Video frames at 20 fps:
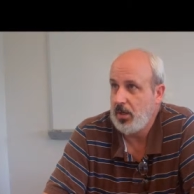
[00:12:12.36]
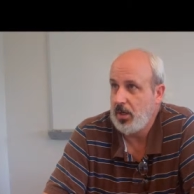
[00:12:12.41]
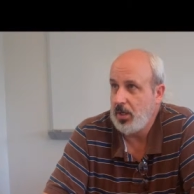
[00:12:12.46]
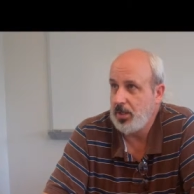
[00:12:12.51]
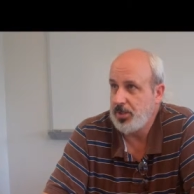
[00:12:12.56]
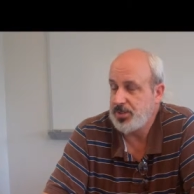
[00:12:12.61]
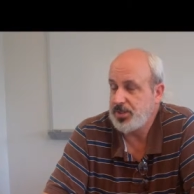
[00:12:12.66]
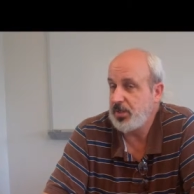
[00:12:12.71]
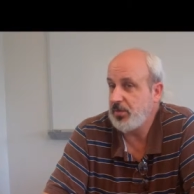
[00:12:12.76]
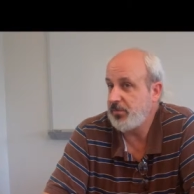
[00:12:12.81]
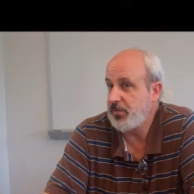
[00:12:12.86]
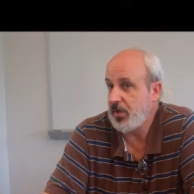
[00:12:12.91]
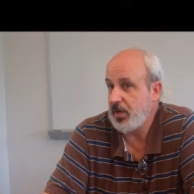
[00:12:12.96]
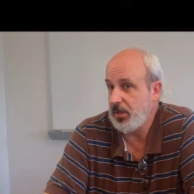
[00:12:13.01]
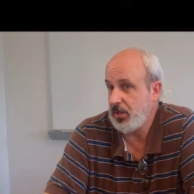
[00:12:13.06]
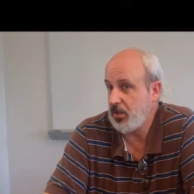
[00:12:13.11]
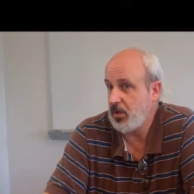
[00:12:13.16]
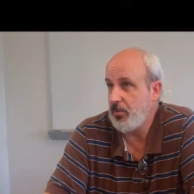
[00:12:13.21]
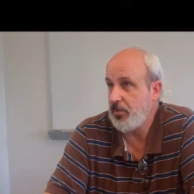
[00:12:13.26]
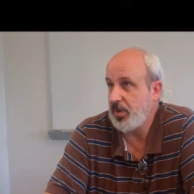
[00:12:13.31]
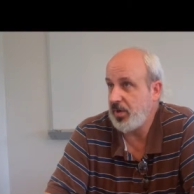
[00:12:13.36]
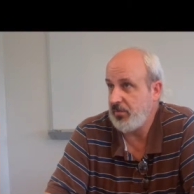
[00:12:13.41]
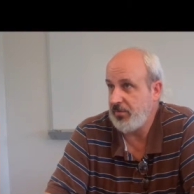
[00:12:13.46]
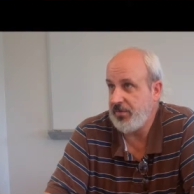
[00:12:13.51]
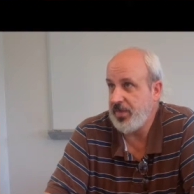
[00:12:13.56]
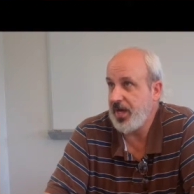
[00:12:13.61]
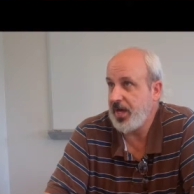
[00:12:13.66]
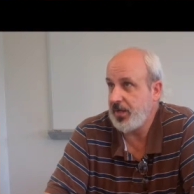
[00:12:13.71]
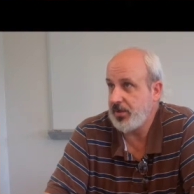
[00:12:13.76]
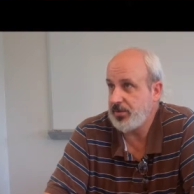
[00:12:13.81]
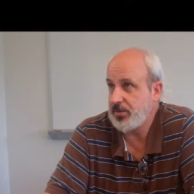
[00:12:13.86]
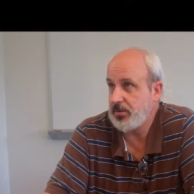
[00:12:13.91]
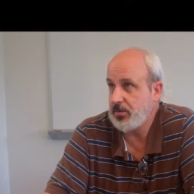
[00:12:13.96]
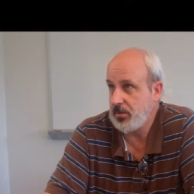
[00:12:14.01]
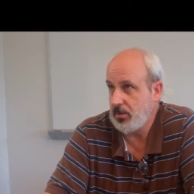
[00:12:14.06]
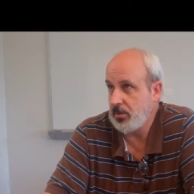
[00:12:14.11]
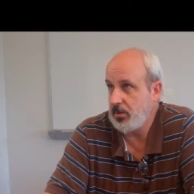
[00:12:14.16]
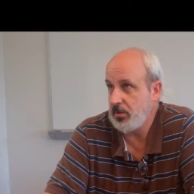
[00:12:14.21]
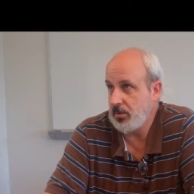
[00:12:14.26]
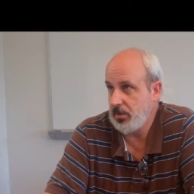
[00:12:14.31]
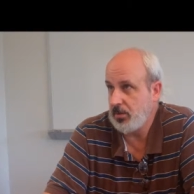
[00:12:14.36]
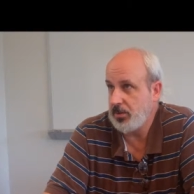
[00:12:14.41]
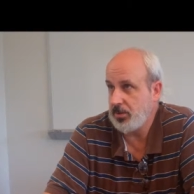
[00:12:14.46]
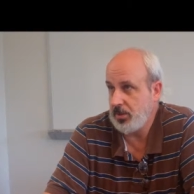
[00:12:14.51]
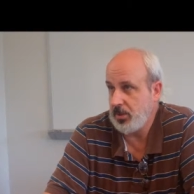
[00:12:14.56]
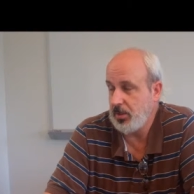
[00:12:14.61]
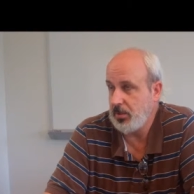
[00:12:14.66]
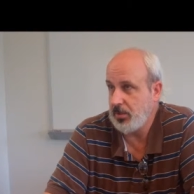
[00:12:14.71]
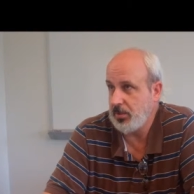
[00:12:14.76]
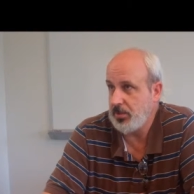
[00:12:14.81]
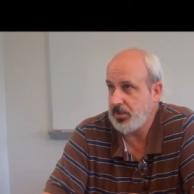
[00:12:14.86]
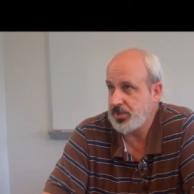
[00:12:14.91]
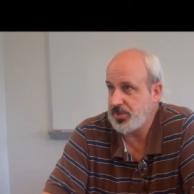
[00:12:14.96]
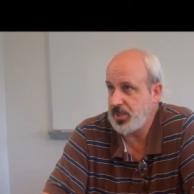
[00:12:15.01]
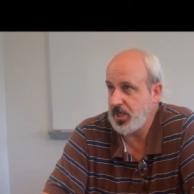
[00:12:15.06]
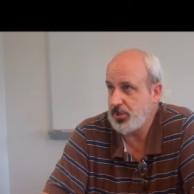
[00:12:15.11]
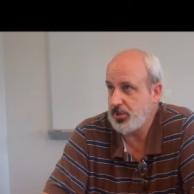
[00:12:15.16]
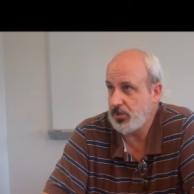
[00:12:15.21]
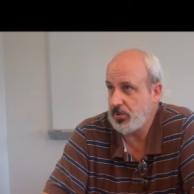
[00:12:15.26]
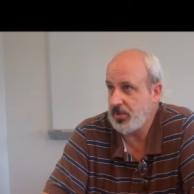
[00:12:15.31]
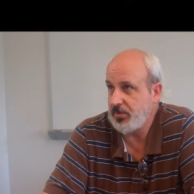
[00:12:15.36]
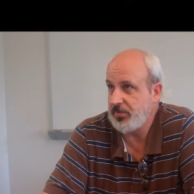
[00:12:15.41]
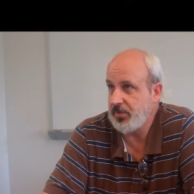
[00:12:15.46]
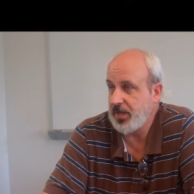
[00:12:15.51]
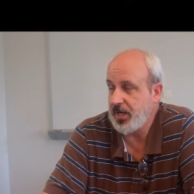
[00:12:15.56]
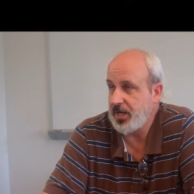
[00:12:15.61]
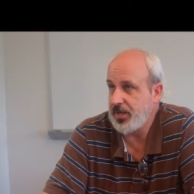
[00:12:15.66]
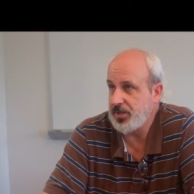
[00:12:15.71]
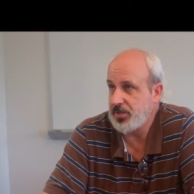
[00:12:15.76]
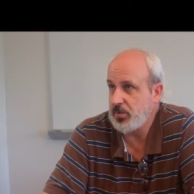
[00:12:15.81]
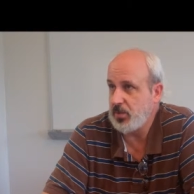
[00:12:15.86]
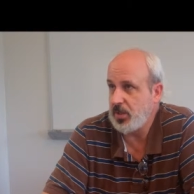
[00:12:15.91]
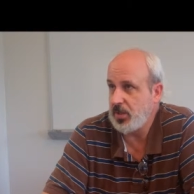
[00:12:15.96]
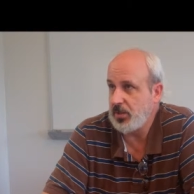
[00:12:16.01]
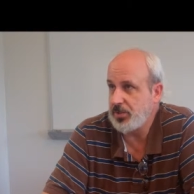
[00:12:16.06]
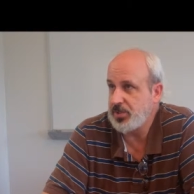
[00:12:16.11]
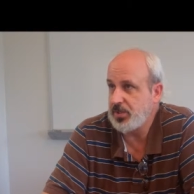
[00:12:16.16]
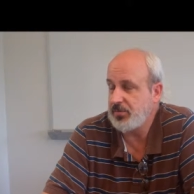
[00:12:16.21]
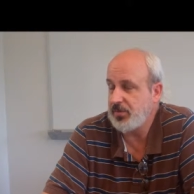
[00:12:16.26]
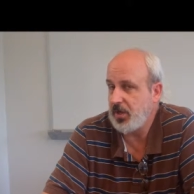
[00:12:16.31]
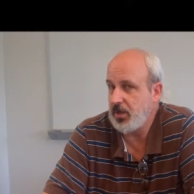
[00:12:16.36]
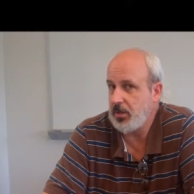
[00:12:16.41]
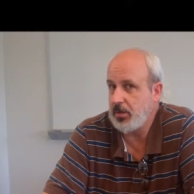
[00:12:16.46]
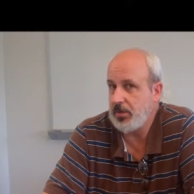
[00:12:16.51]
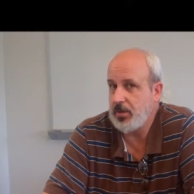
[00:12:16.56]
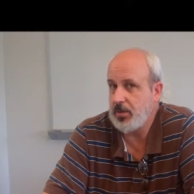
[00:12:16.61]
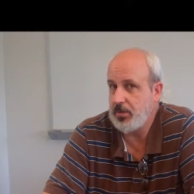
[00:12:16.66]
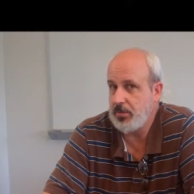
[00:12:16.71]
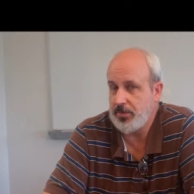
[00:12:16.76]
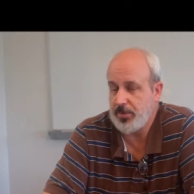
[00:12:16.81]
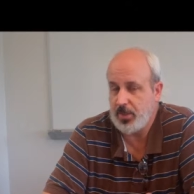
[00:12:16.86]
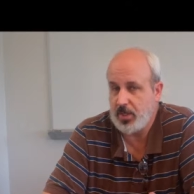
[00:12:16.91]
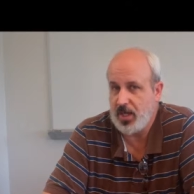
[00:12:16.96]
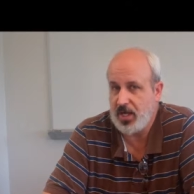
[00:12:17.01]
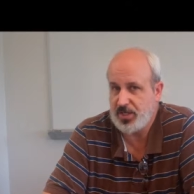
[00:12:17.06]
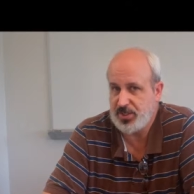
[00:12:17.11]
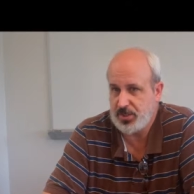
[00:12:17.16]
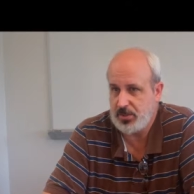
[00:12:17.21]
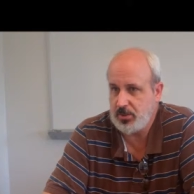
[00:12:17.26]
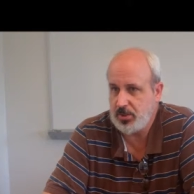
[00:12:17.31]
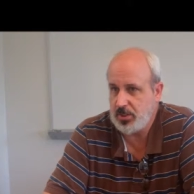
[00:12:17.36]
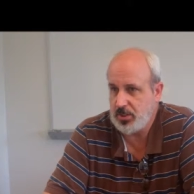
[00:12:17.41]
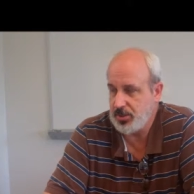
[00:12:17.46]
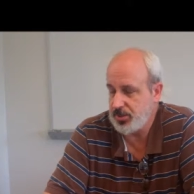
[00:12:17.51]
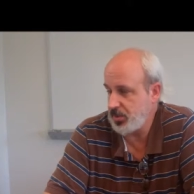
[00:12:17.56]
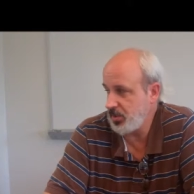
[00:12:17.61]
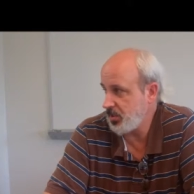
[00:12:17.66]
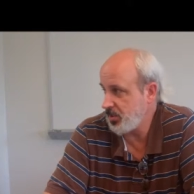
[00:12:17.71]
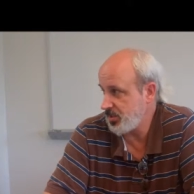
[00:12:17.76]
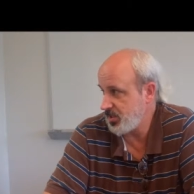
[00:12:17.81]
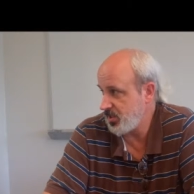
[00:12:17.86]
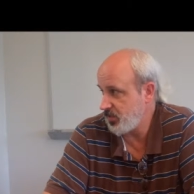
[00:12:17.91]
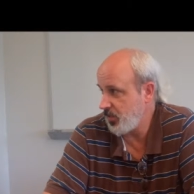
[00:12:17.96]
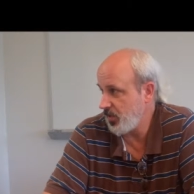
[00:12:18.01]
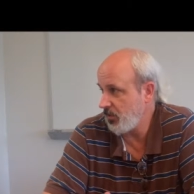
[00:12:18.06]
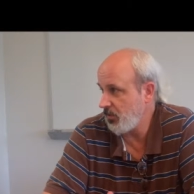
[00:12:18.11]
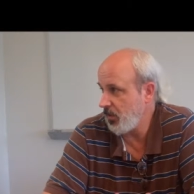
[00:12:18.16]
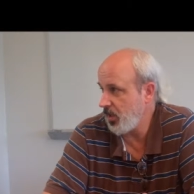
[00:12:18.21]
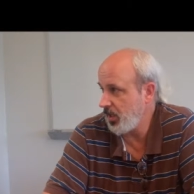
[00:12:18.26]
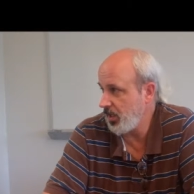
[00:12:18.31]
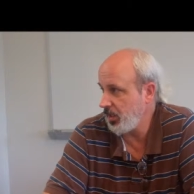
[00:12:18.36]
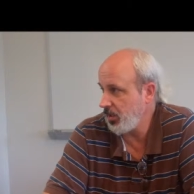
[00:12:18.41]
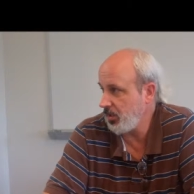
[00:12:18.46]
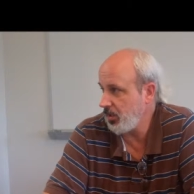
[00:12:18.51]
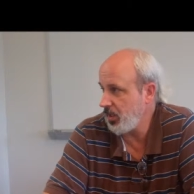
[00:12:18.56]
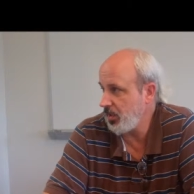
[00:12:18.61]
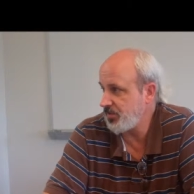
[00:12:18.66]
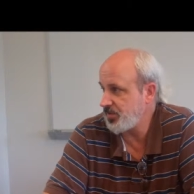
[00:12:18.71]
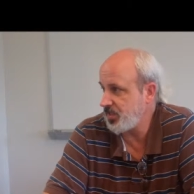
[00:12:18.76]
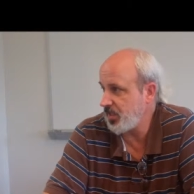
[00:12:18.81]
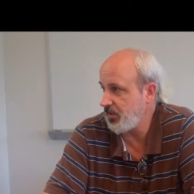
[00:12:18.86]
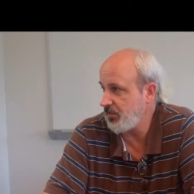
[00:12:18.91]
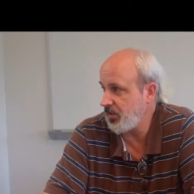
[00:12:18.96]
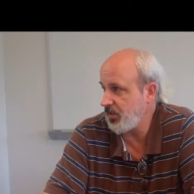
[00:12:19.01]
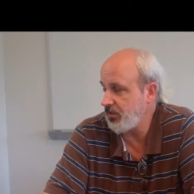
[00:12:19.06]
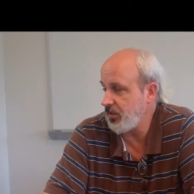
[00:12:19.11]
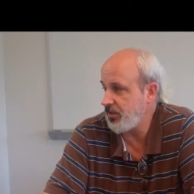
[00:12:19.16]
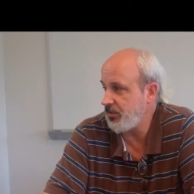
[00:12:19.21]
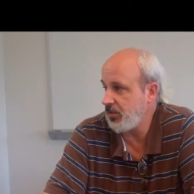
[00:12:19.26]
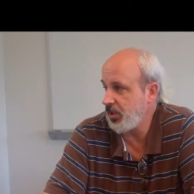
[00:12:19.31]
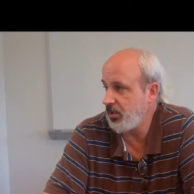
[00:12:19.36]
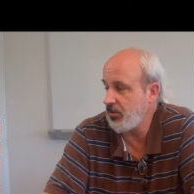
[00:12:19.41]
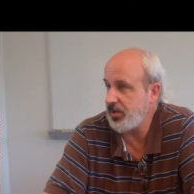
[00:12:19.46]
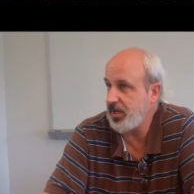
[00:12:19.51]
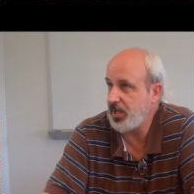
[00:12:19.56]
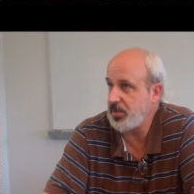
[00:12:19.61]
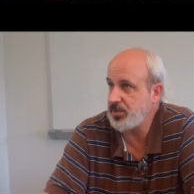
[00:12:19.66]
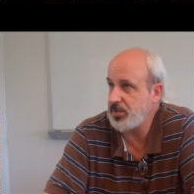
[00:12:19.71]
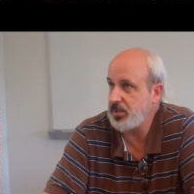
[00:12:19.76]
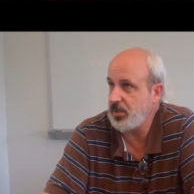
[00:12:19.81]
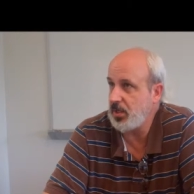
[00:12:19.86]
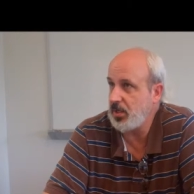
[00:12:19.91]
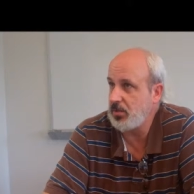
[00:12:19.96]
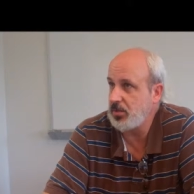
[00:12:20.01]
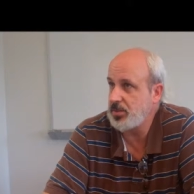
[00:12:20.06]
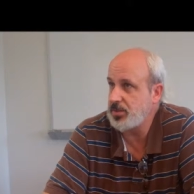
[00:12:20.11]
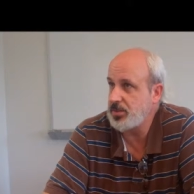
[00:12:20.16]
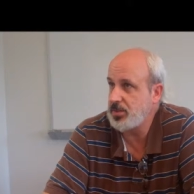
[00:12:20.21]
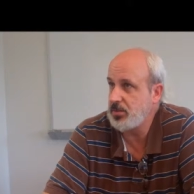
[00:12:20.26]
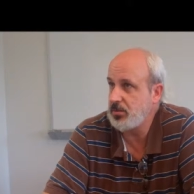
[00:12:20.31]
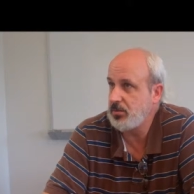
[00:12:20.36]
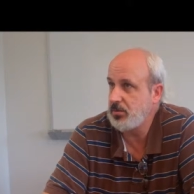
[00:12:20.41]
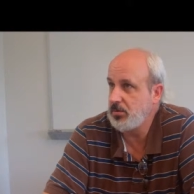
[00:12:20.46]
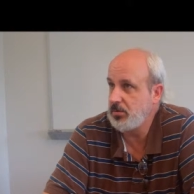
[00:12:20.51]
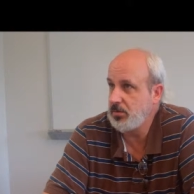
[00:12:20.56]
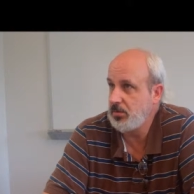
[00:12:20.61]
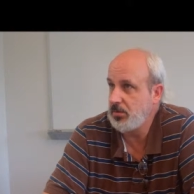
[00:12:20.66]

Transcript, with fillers: And so far they're above that, you know, they're scheduling for that as well. So far, the, the last two years that this has been running, they've saved over $300,000.